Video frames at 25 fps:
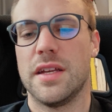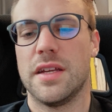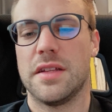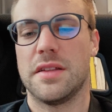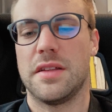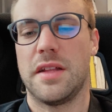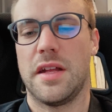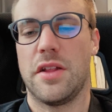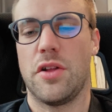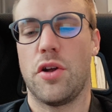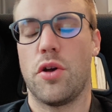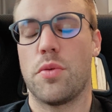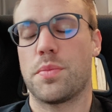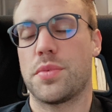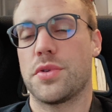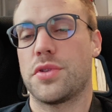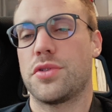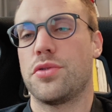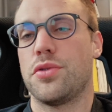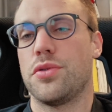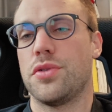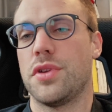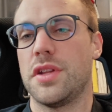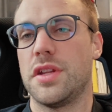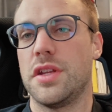that
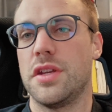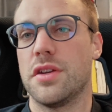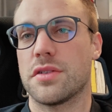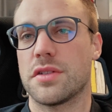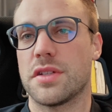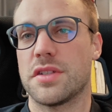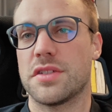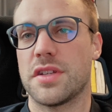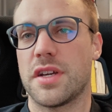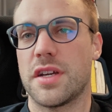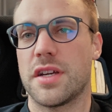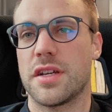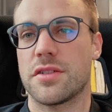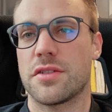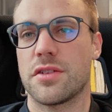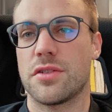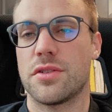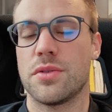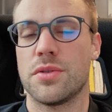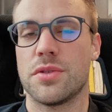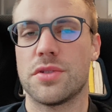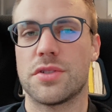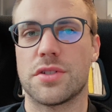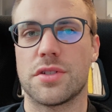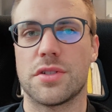opportunity or desire to
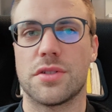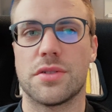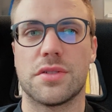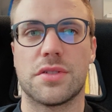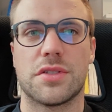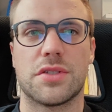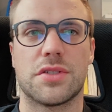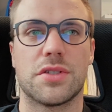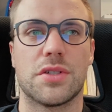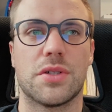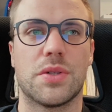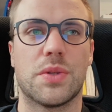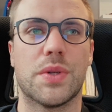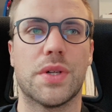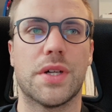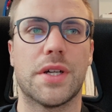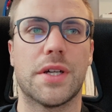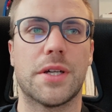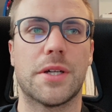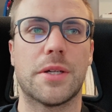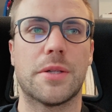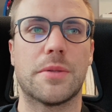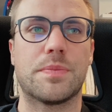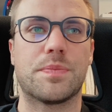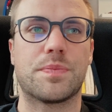do so.
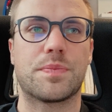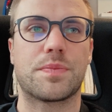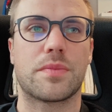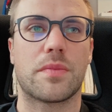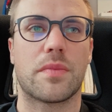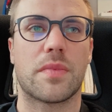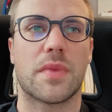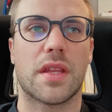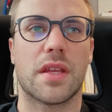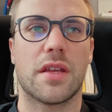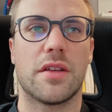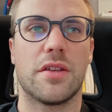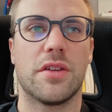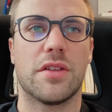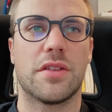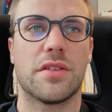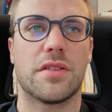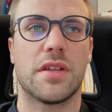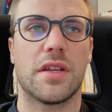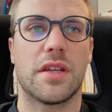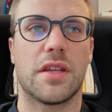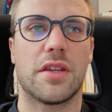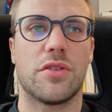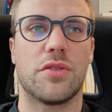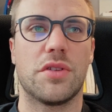So you
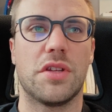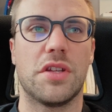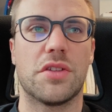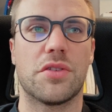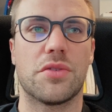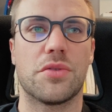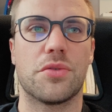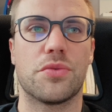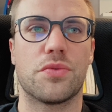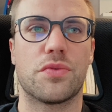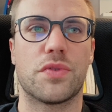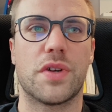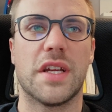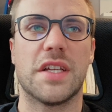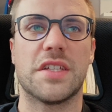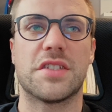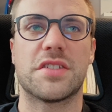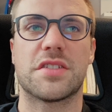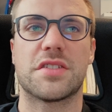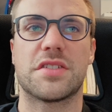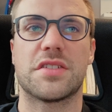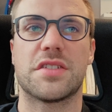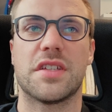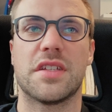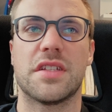think you need to
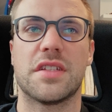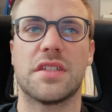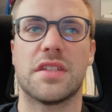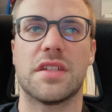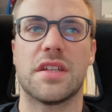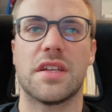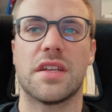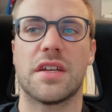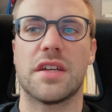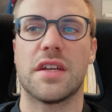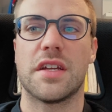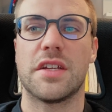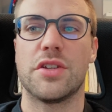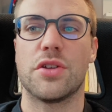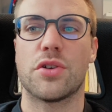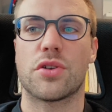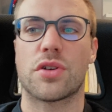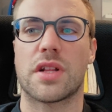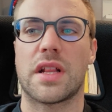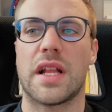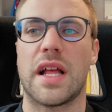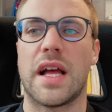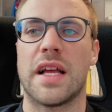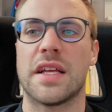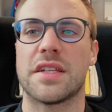race in your
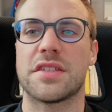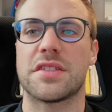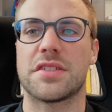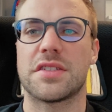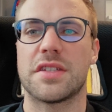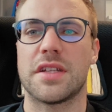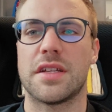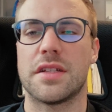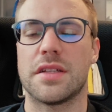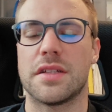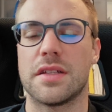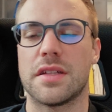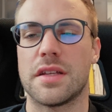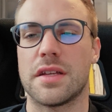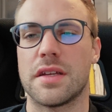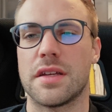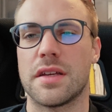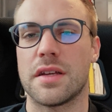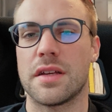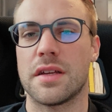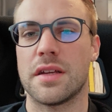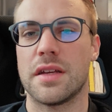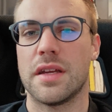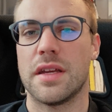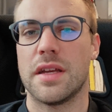class
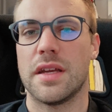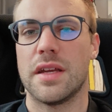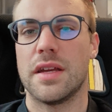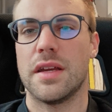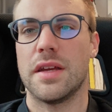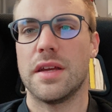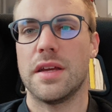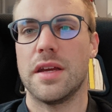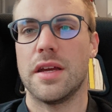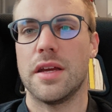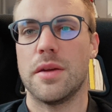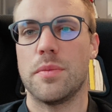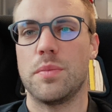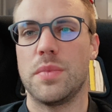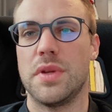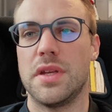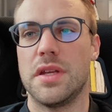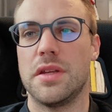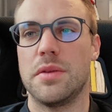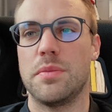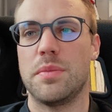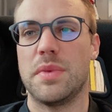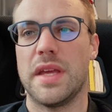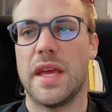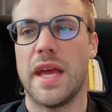and
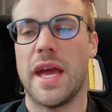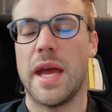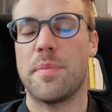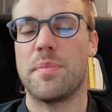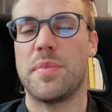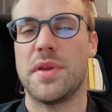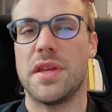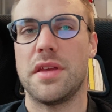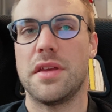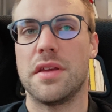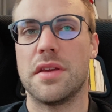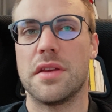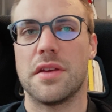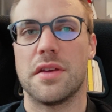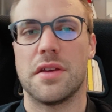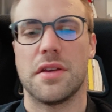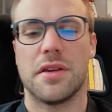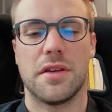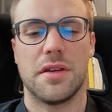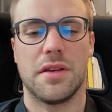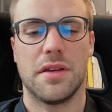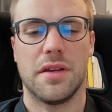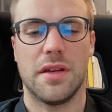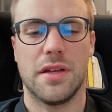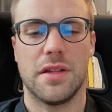be happy
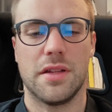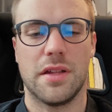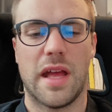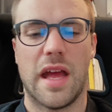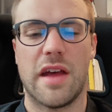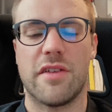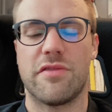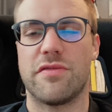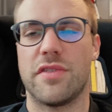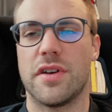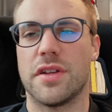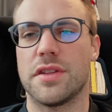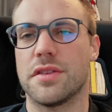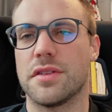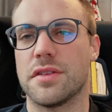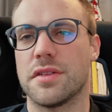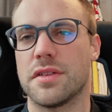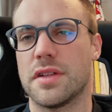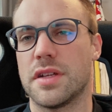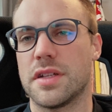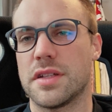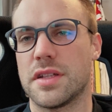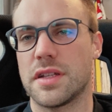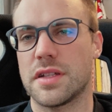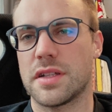and have
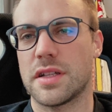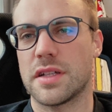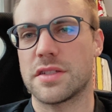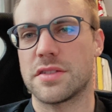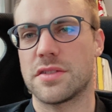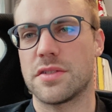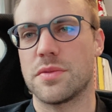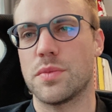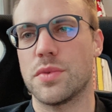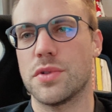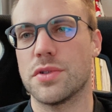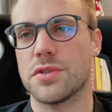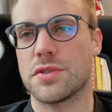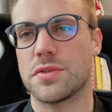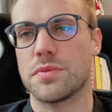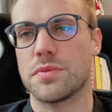fun. I think that's the most